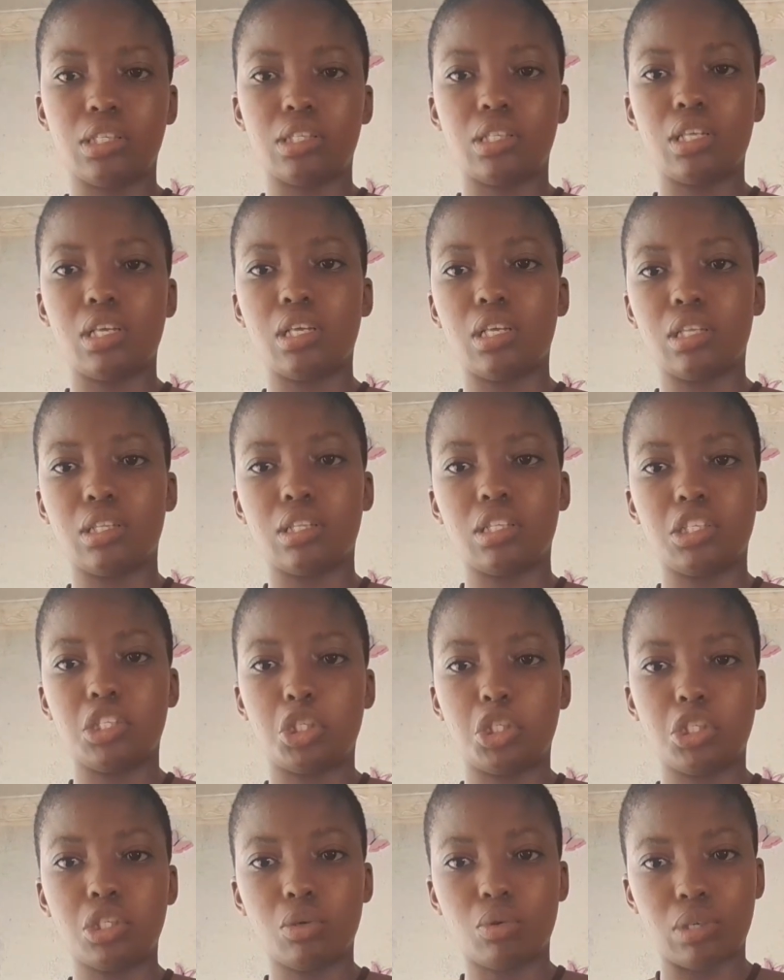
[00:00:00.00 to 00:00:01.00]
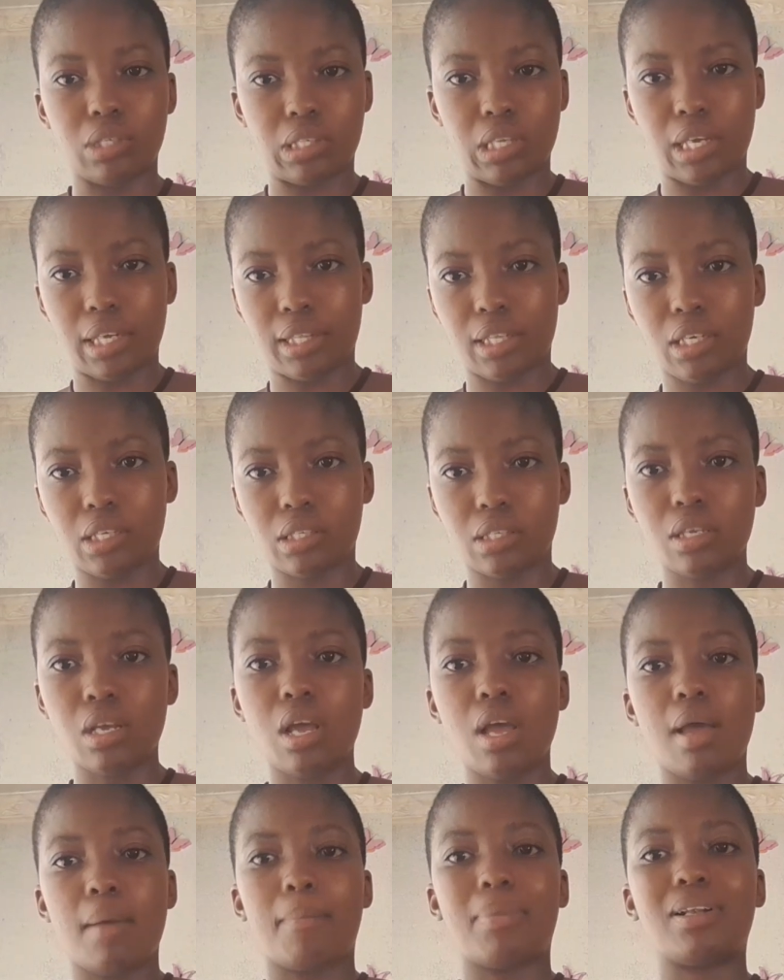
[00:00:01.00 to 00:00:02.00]
shit was like this,
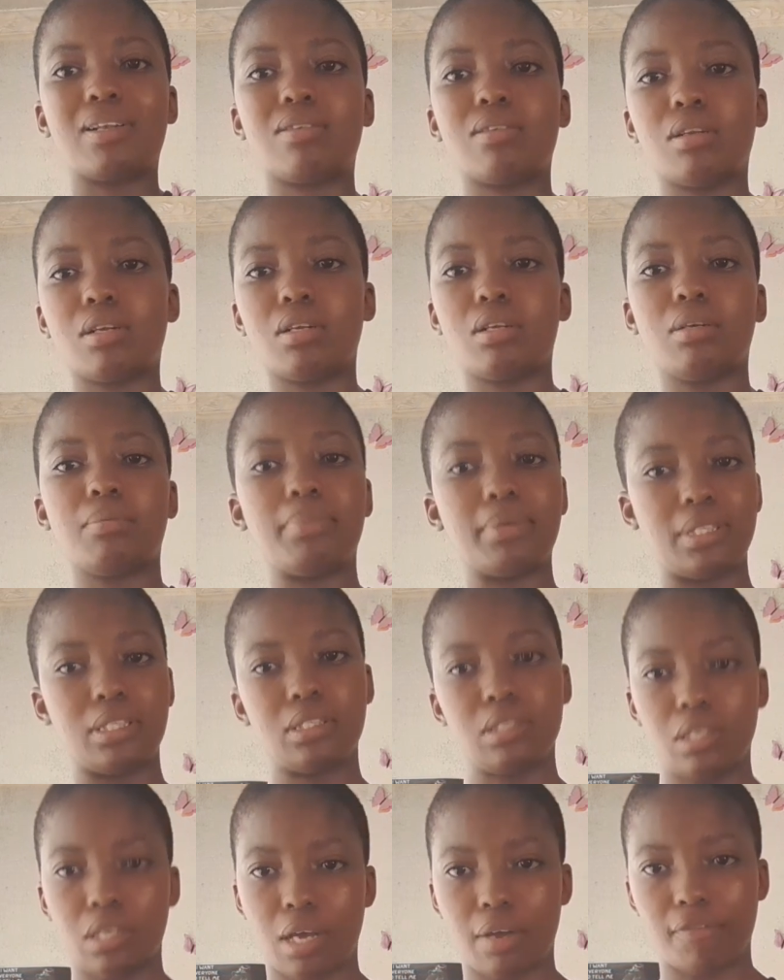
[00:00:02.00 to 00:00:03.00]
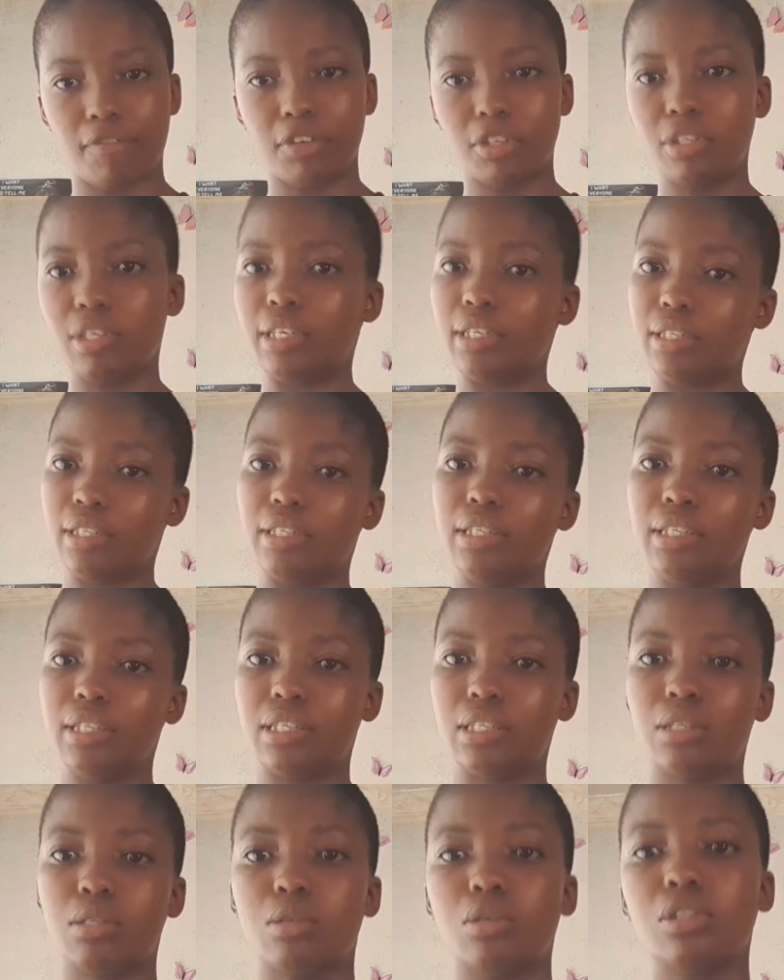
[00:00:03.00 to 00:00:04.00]
but unfortunately,
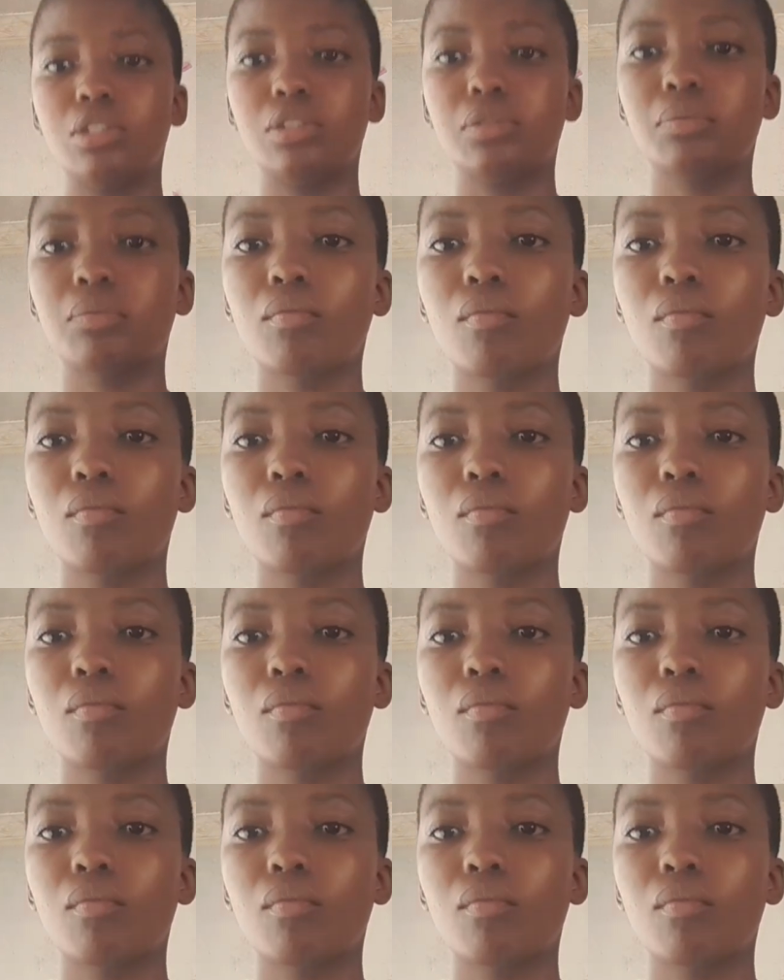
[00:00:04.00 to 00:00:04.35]
it's not.